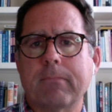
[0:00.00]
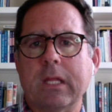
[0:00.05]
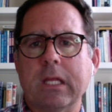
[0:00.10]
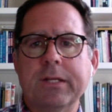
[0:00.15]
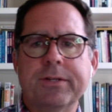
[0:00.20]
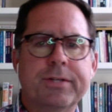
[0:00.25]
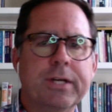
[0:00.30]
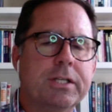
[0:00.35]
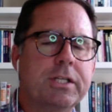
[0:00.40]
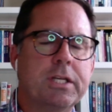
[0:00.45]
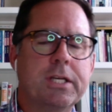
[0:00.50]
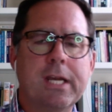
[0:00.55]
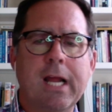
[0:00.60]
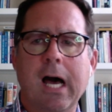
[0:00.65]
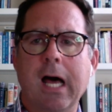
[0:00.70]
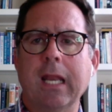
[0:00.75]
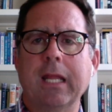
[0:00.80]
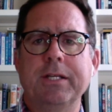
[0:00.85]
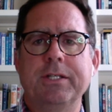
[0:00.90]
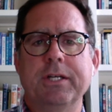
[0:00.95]
Such
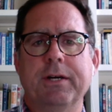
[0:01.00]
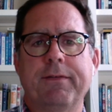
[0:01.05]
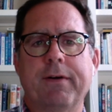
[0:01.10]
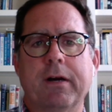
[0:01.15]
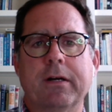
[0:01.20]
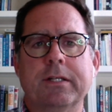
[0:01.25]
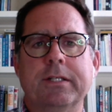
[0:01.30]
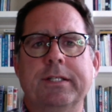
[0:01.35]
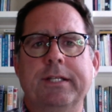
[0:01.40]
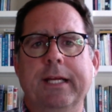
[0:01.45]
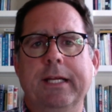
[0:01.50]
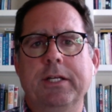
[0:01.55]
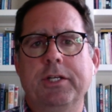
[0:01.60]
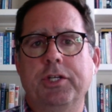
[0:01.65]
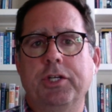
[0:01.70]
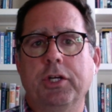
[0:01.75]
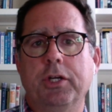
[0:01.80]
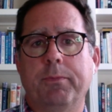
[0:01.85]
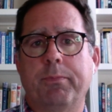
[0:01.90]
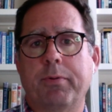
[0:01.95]
knowledge of our sin
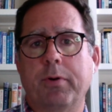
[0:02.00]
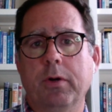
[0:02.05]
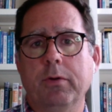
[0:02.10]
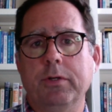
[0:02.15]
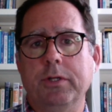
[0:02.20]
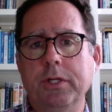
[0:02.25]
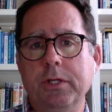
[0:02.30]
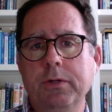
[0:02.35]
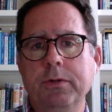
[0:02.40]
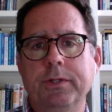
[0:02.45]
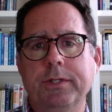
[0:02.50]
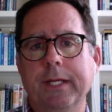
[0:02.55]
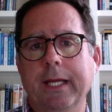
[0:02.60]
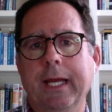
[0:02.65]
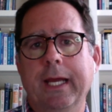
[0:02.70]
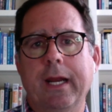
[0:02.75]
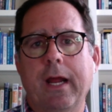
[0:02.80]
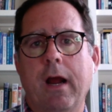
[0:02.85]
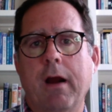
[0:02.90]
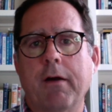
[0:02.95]
should produce
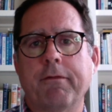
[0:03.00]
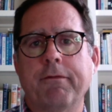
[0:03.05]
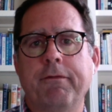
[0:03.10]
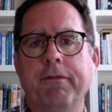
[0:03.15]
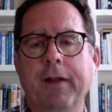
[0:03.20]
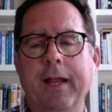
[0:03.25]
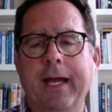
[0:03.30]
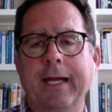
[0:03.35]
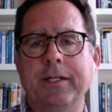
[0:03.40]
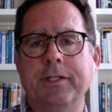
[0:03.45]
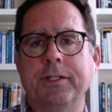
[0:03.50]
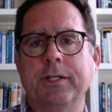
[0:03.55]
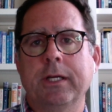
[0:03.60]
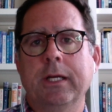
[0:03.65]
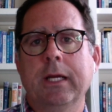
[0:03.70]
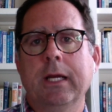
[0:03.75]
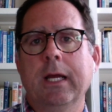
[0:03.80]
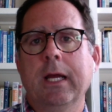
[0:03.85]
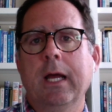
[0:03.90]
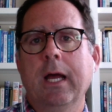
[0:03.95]
in our flesh
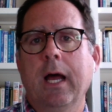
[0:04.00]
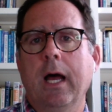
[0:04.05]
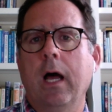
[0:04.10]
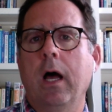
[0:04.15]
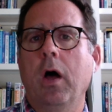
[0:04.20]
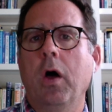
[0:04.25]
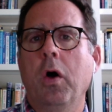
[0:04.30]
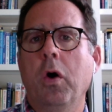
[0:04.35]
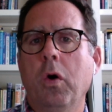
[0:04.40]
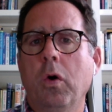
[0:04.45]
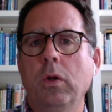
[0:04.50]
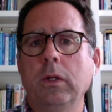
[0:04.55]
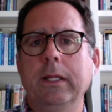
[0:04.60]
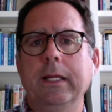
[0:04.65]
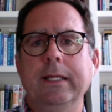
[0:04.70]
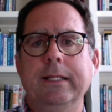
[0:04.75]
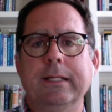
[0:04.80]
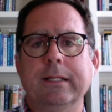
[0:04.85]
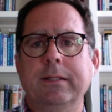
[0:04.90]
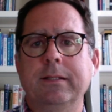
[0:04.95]
a holy
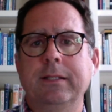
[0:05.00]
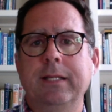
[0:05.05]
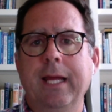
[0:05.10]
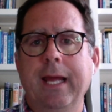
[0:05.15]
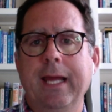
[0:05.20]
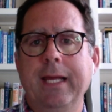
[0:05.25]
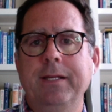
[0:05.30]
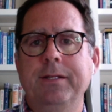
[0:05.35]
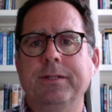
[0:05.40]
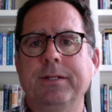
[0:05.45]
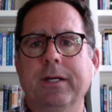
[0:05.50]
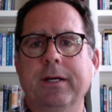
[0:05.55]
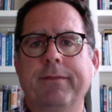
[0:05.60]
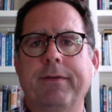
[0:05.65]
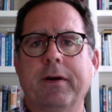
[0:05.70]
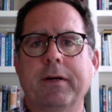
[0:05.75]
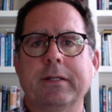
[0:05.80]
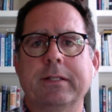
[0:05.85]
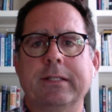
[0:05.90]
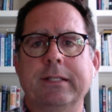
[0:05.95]
distaste of
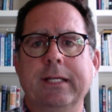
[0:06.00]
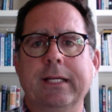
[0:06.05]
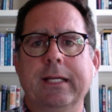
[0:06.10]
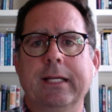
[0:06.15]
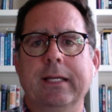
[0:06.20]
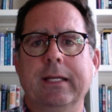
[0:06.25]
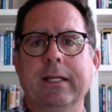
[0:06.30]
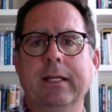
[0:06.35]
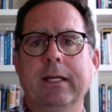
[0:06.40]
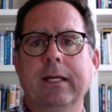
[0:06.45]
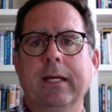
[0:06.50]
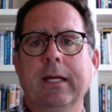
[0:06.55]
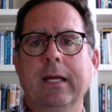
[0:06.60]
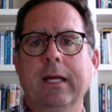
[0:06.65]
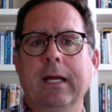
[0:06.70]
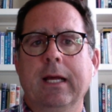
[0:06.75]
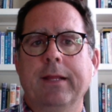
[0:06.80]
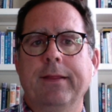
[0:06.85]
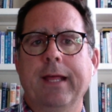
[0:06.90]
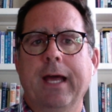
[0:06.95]
our sin,
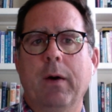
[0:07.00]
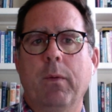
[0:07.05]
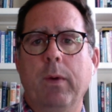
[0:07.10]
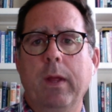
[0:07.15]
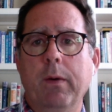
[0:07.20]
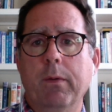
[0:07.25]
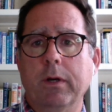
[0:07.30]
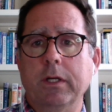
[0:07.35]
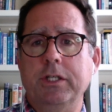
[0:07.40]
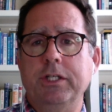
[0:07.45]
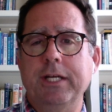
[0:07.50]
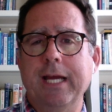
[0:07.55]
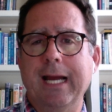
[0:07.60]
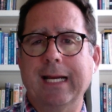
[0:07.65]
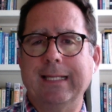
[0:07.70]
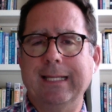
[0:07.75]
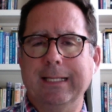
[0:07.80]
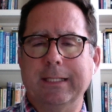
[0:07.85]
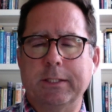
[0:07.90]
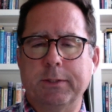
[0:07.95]
that we
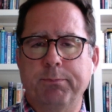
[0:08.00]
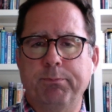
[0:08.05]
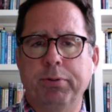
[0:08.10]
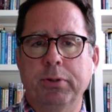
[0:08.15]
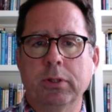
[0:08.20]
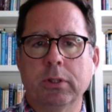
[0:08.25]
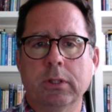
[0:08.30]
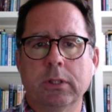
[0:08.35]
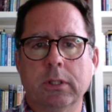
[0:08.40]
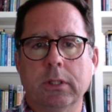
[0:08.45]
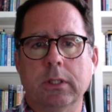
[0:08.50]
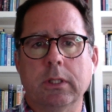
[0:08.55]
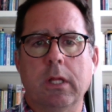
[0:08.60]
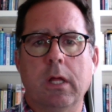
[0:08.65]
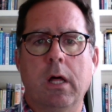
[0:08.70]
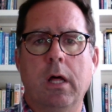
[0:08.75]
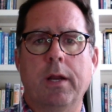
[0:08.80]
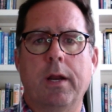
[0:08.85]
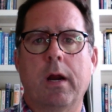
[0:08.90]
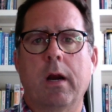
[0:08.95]
reject its pull
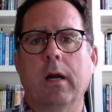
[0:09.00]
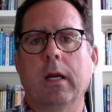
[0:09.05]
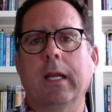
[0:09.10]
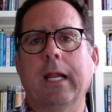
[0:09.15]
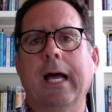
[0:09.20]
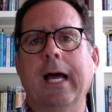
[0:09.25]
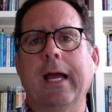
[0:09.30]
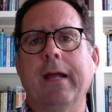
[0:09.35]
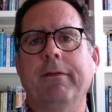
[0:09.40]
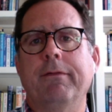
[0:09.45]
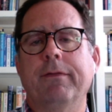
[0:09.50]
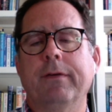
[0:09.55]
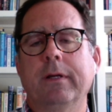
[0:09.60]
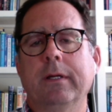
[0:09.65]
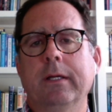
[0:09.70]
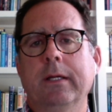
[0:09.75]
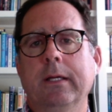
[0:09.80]
on our life.